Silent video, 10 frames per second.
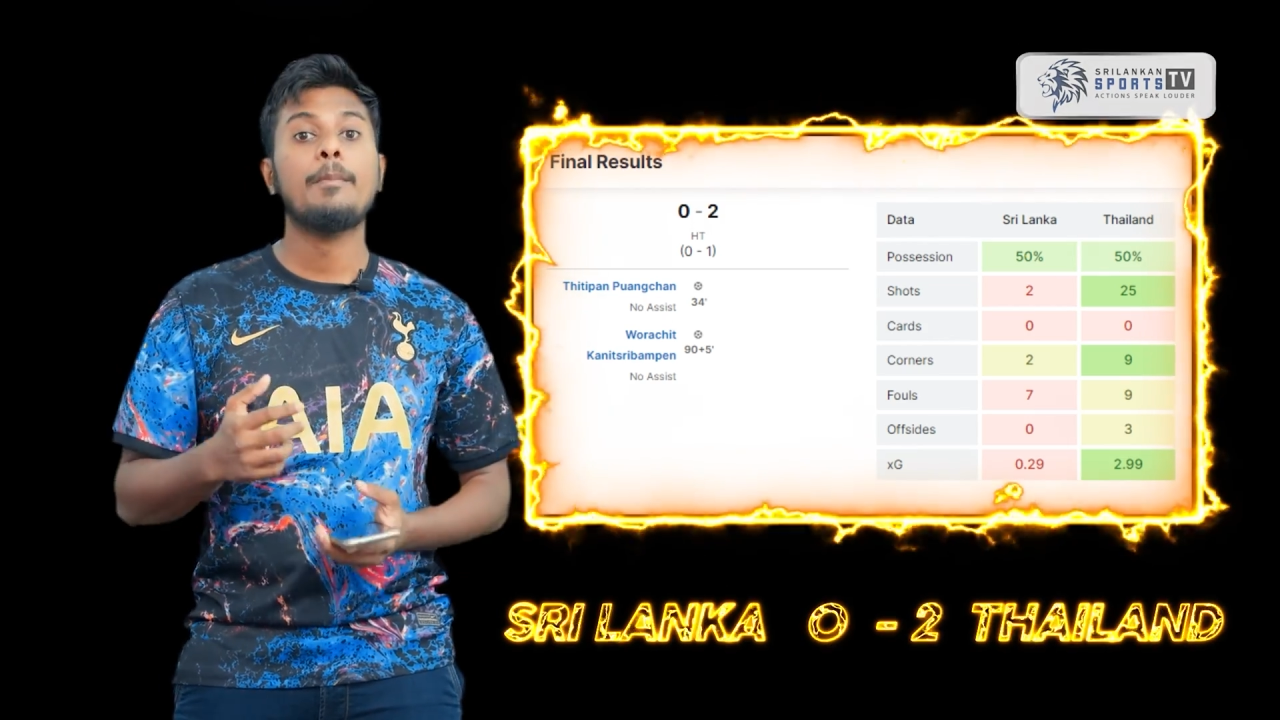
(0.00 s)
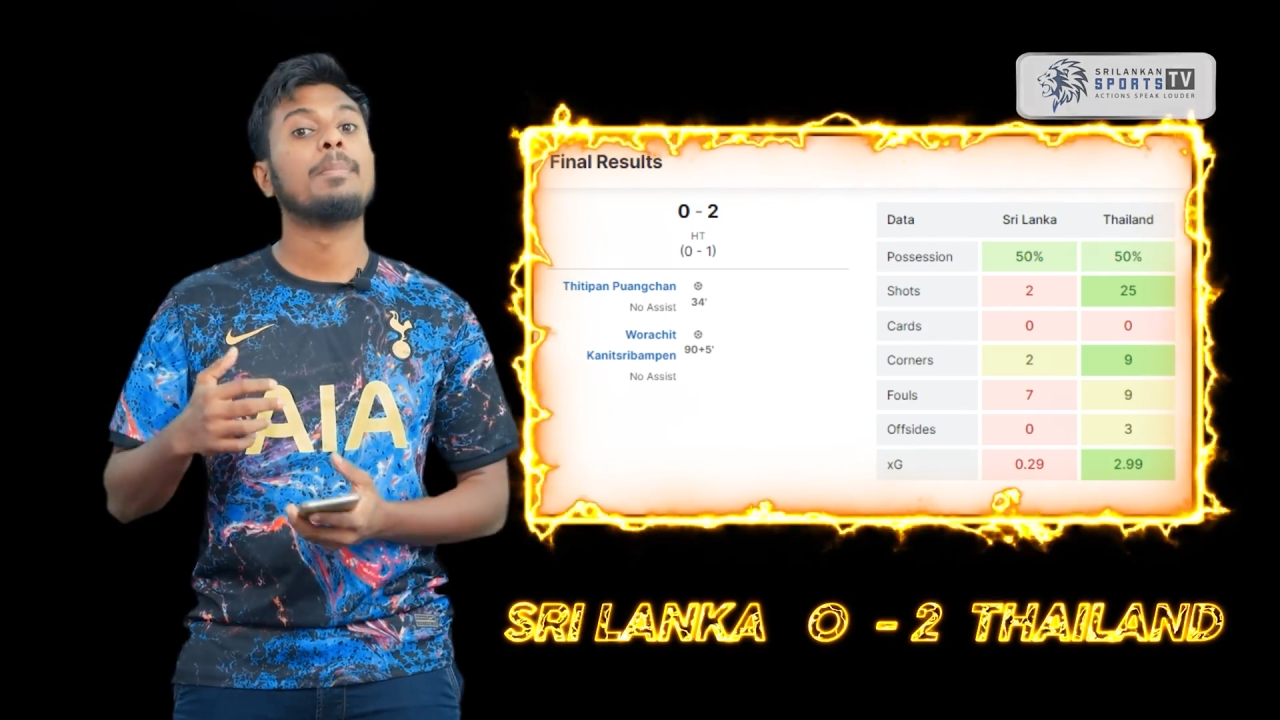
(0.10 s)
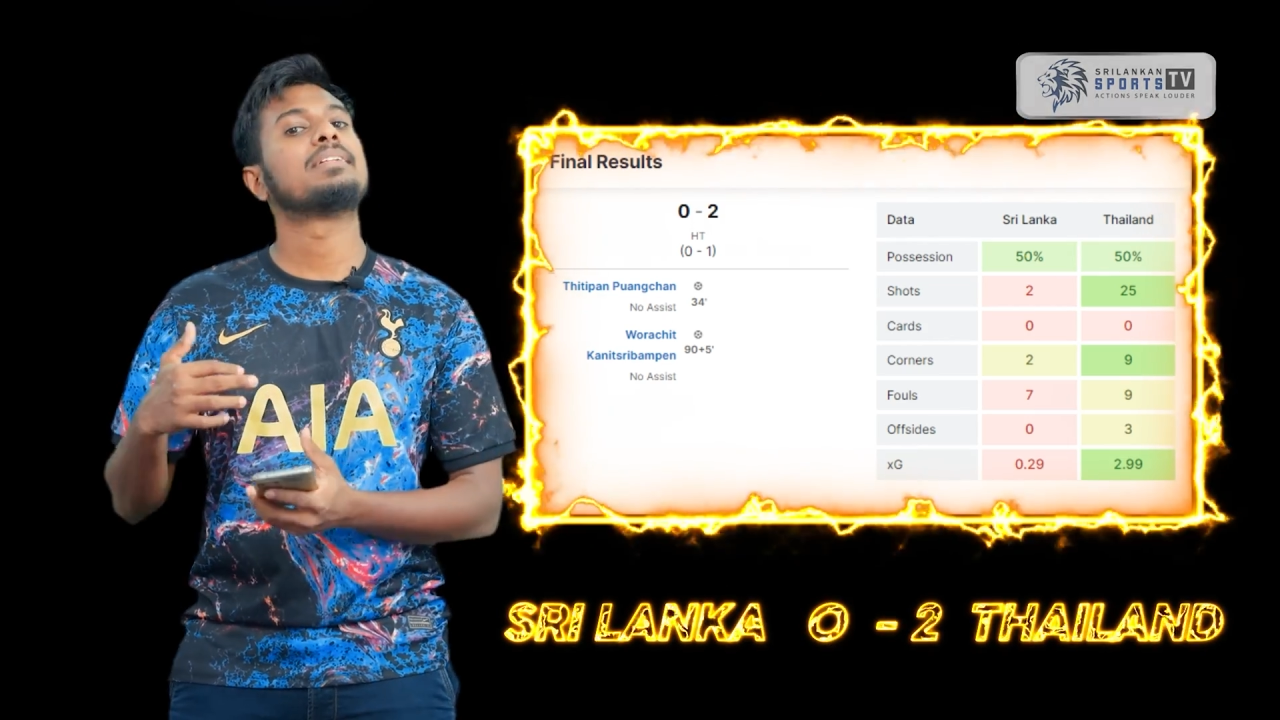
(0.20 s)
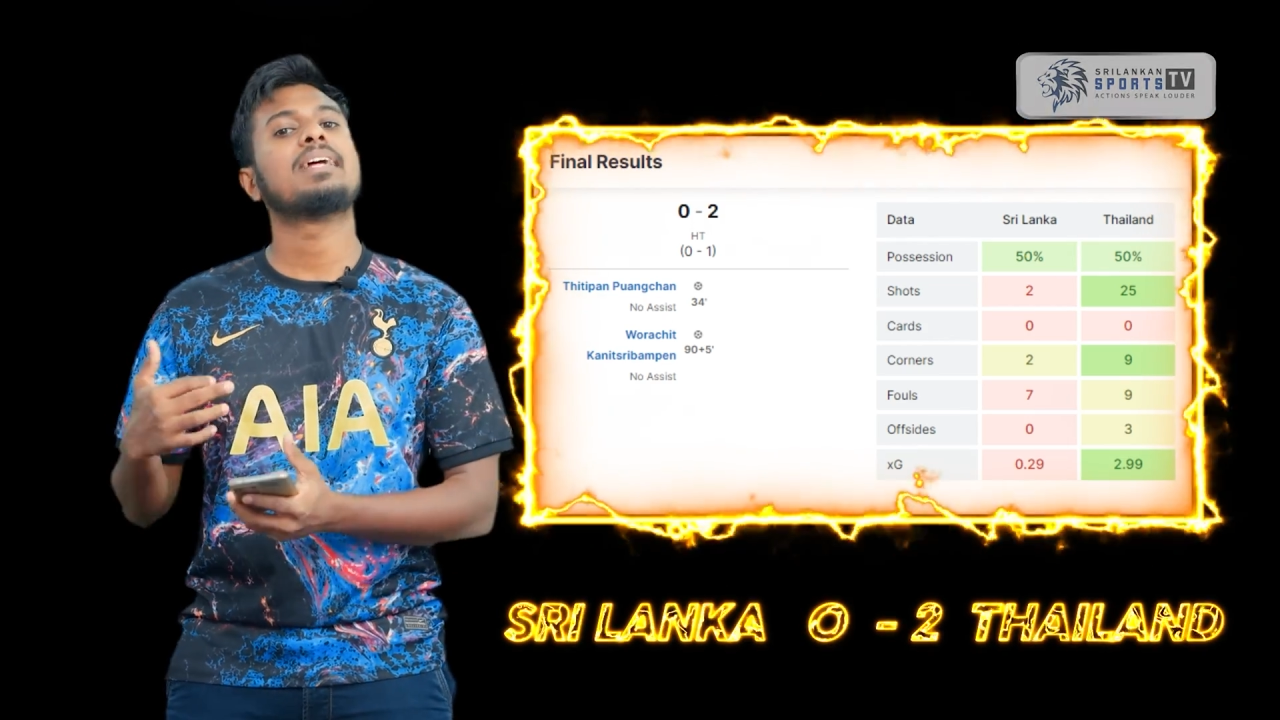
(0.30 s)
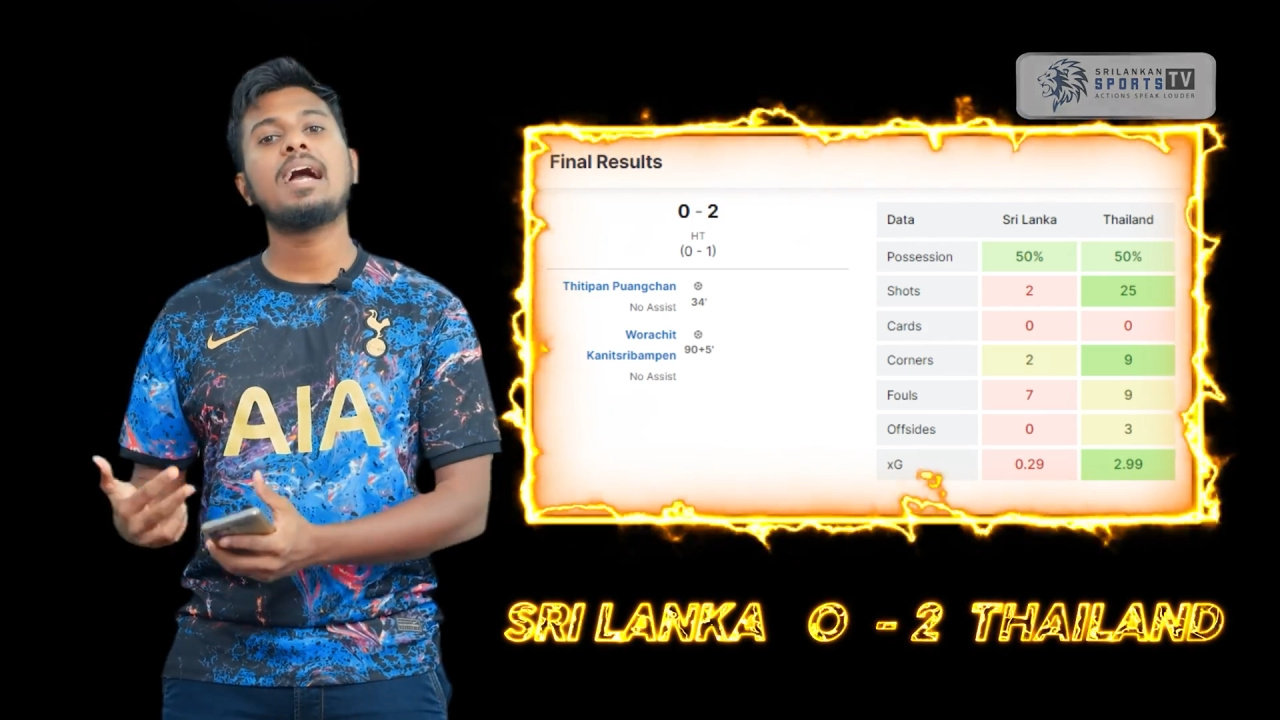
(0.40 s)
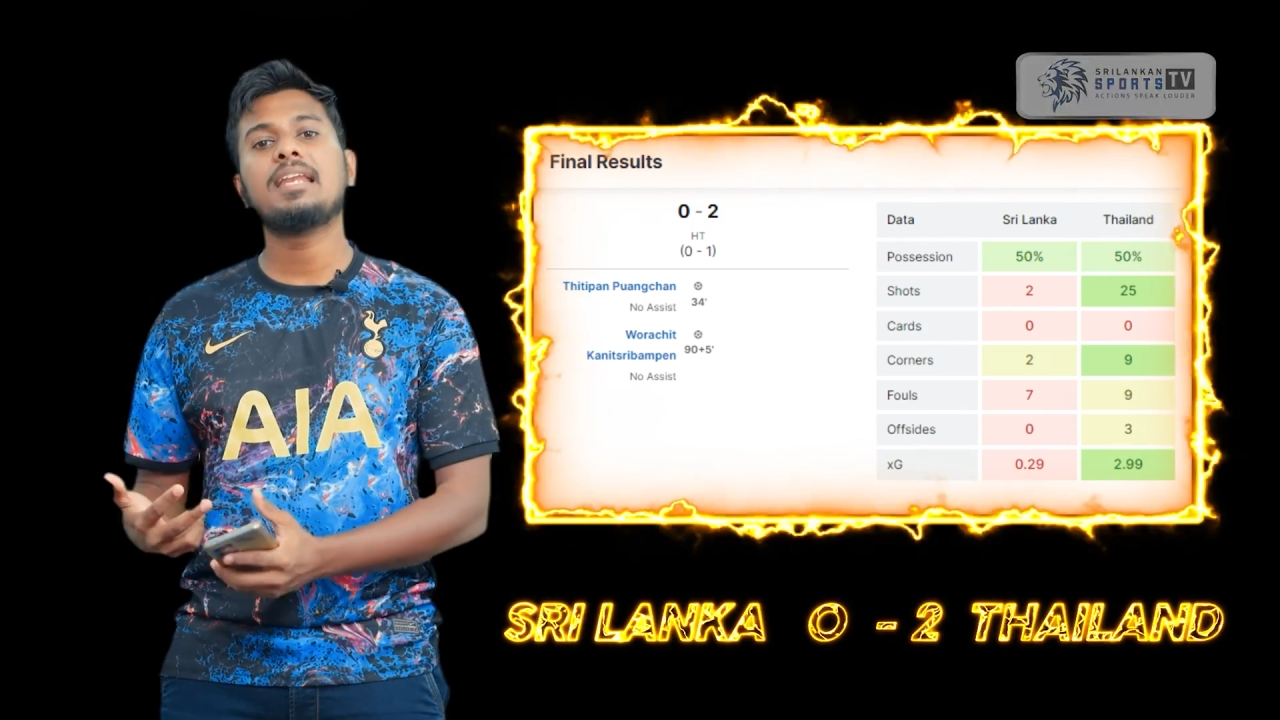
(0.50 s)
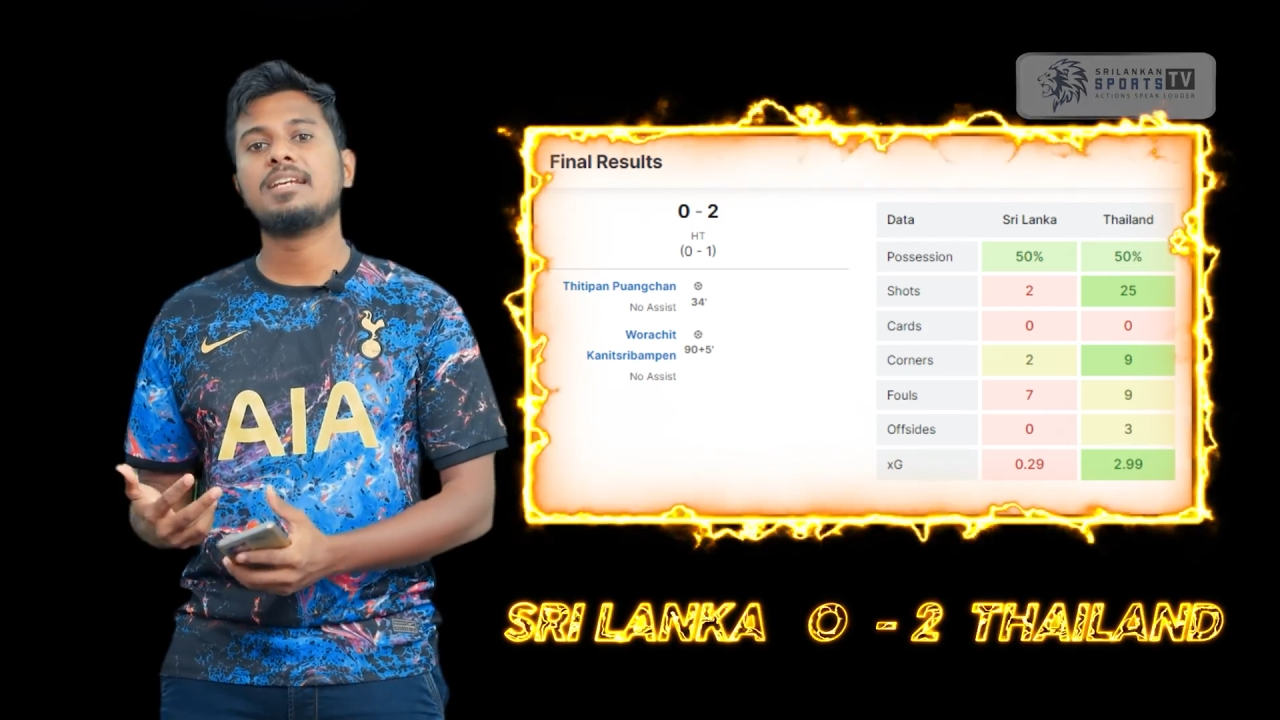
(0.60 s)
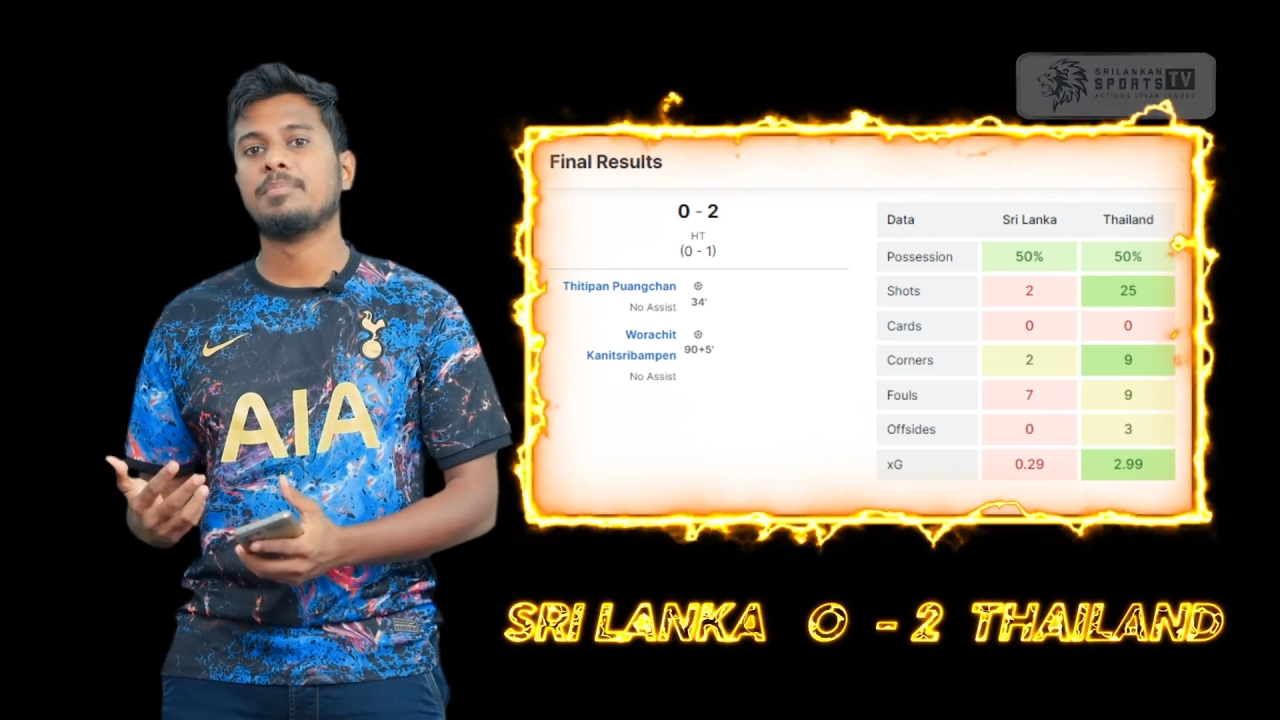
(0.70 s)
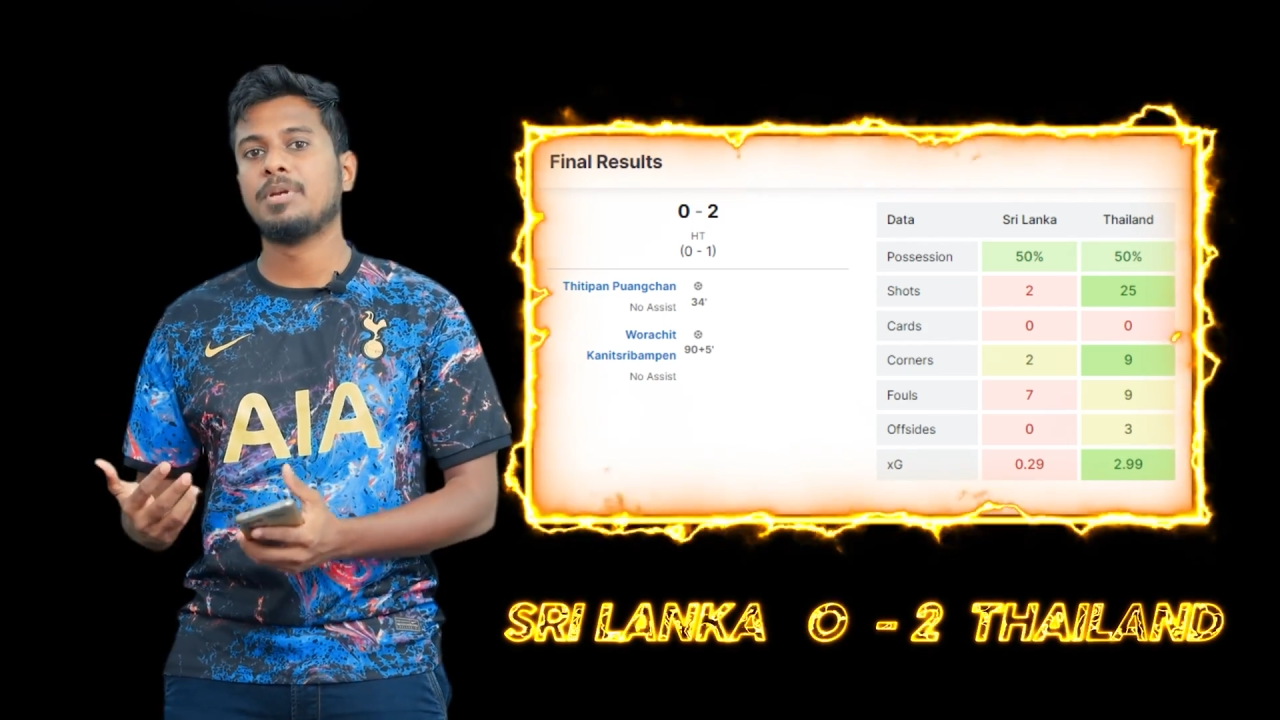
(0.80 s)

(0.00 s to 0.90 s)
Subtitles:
but Thailand a